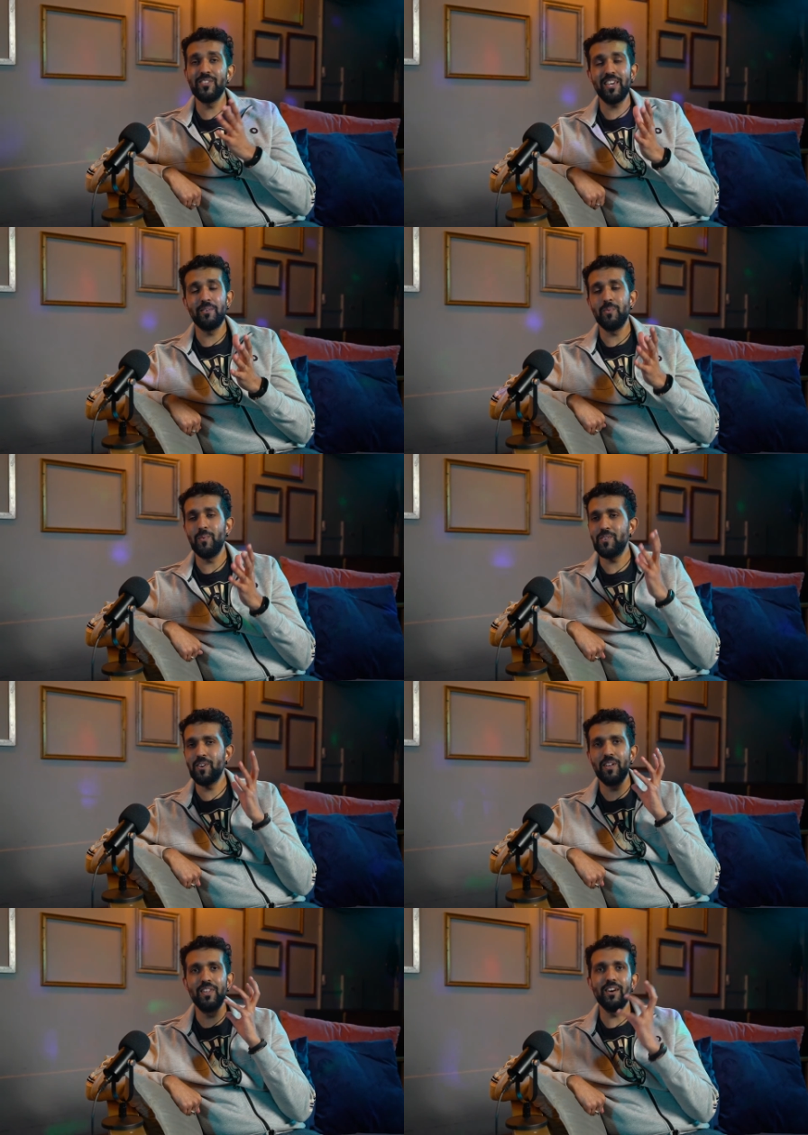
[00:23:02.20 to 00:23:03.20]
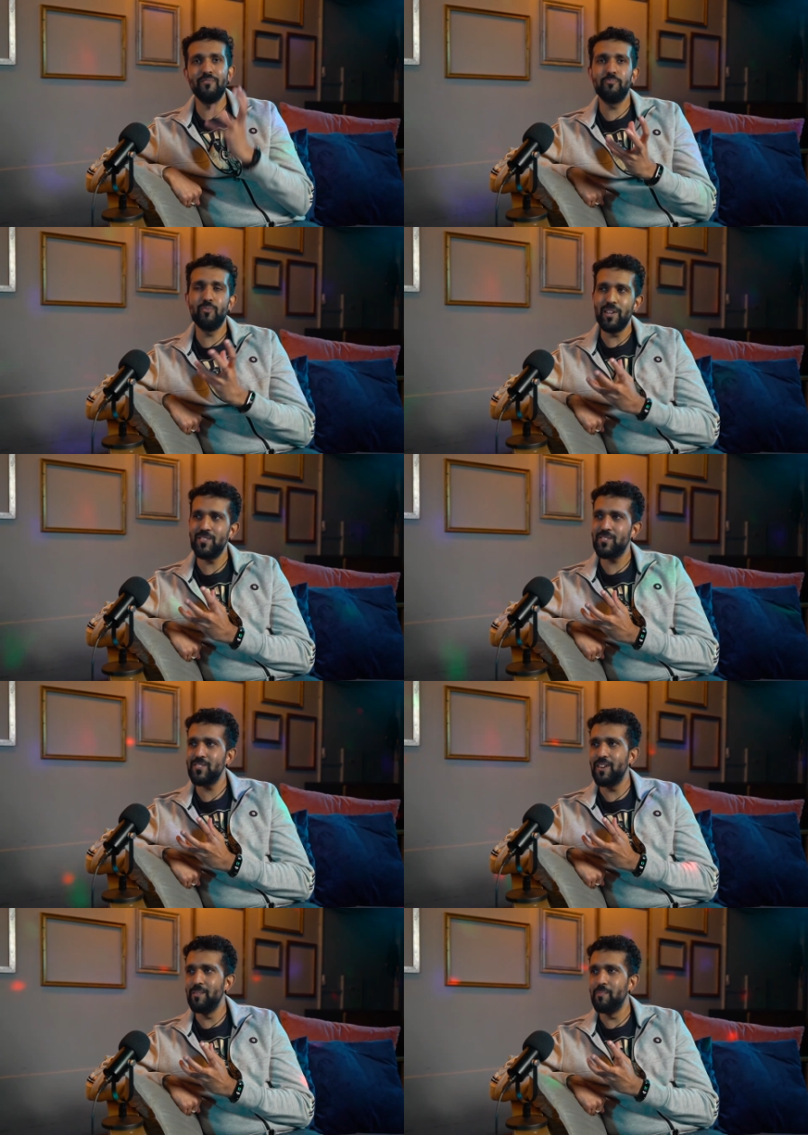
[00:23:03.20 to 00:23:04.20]
say, you've got to love
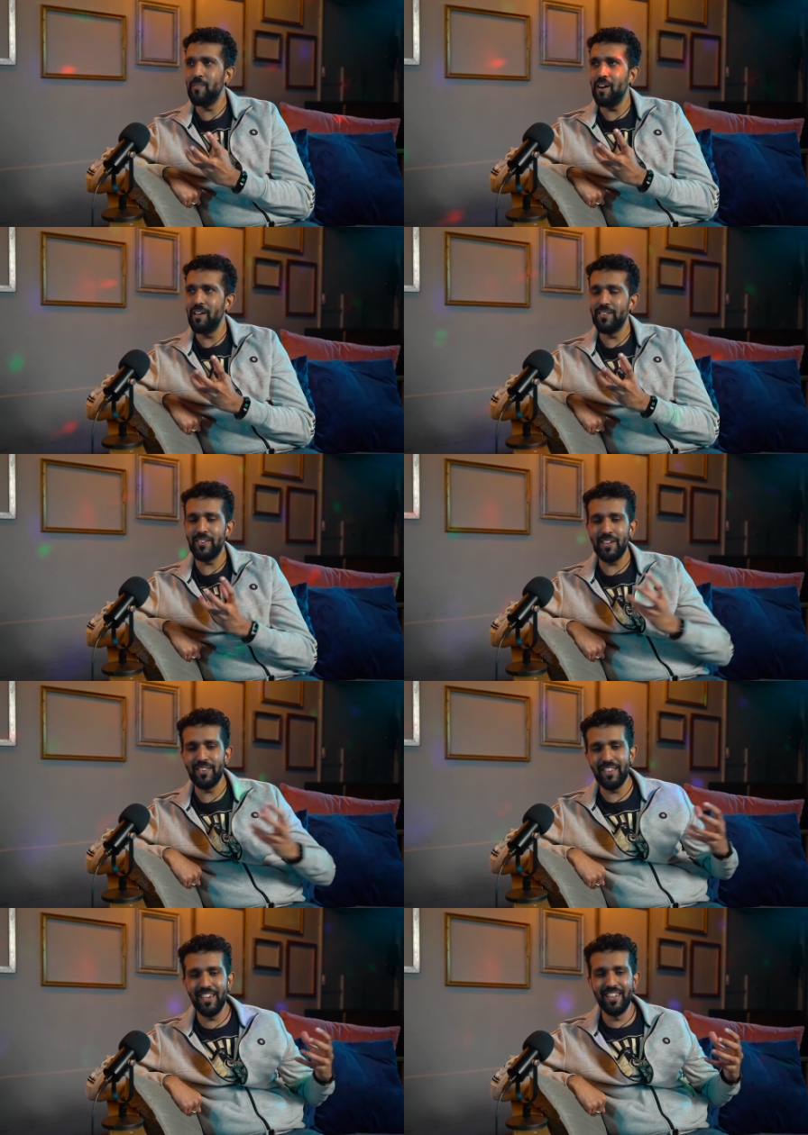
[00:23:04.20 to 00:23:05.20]
priests. Um, and, right. and